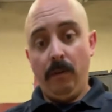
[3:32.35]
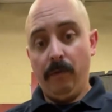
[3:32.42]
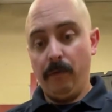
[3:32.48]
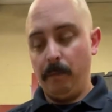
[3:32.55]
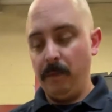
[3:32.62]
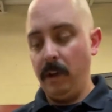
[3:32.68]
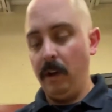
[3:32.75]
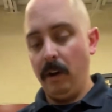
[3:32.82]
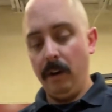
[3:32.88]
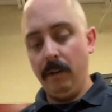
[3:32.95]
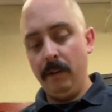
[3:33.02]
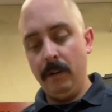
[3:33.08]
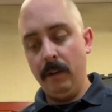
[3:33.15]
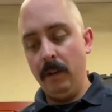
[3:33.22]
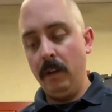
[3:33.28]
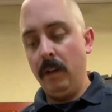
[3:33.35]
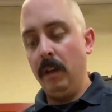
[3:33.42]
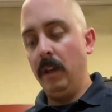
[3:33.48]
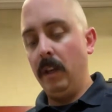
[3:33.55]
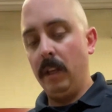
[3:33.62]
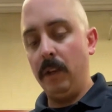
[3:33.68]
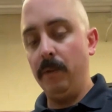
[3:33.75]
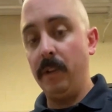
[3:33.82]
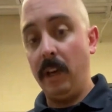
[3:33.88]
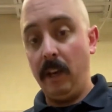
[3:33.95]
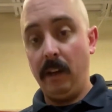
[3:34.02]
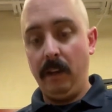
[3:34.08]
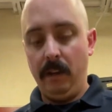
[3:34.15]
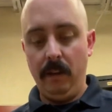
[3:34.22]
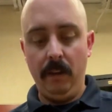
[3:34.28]
From there, you take
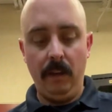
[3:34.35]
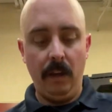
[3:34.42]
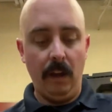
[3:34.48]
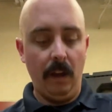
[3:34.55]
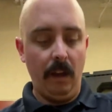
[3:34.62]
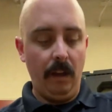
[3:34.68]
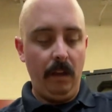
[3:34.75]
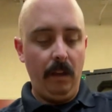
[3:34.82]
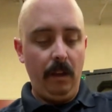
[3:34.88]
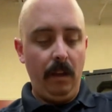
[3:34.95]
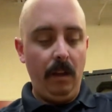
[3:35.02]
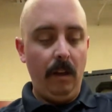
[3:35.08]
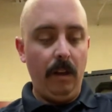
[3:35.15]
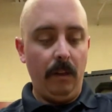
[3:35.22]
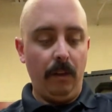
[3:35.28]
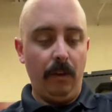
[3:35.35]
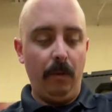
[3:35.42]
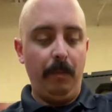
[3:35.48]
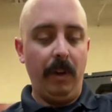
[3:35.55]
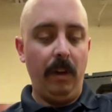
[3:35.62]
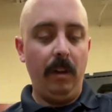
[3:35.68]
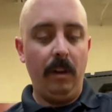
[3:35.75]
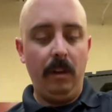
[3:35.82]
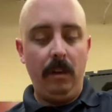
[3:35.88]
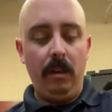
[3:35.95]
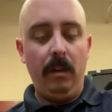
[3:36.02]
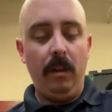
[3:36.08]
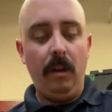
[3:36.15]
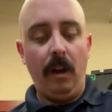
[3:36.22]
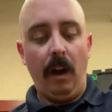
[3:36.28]
a little bit
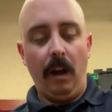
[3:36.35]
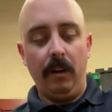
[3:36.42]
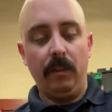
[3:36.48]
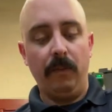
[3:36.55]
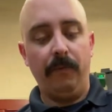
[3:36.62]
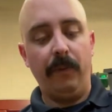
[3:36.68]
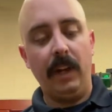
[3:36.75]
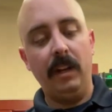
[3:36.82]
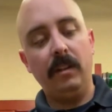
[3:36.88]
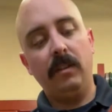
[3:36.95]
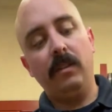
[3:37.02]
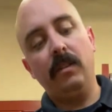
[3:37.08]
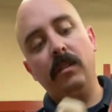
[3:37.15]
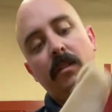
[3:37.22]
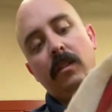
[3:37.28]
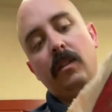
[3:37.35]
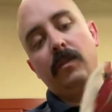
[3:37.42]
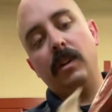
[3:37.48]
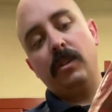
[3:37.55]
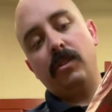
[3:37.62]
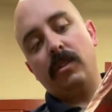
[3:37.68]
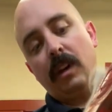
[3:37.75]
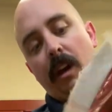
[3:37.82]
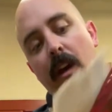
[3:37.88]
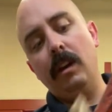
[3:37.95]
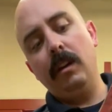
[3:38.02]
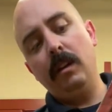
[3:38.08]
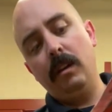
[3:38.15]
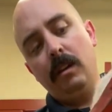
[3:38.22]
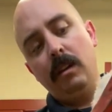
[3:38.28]
onto the face of each side